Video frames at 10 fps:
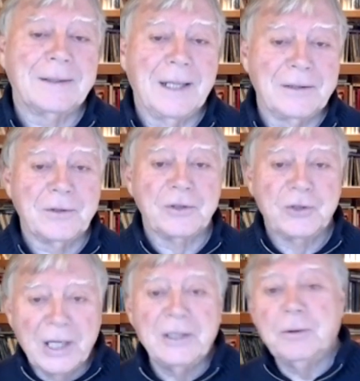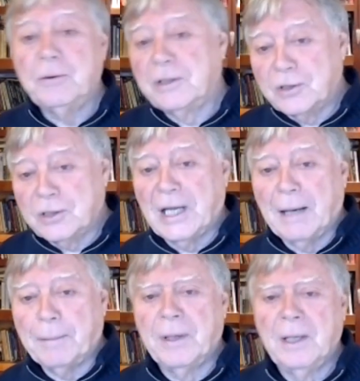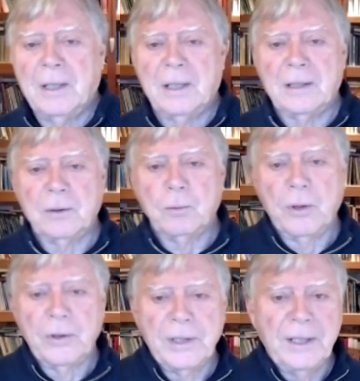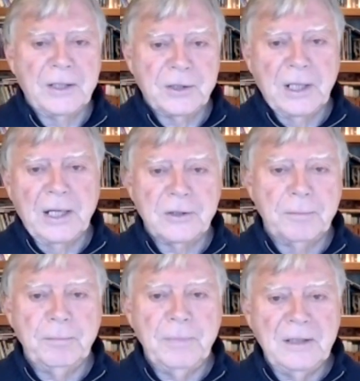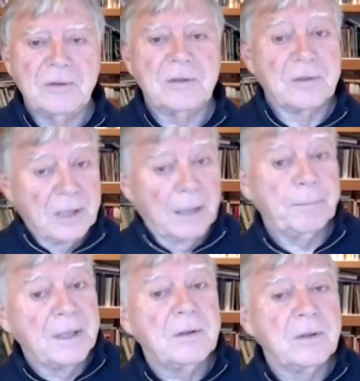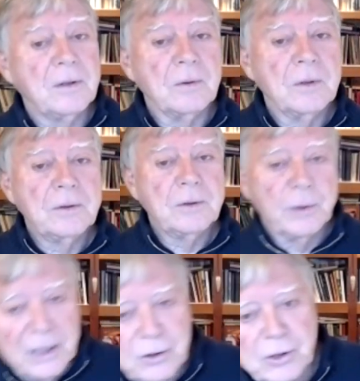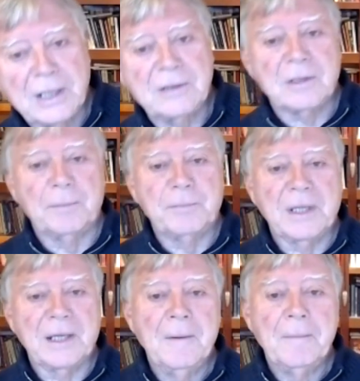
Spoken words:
That's a genuine step, and the word initiation means to step into, to initiate something.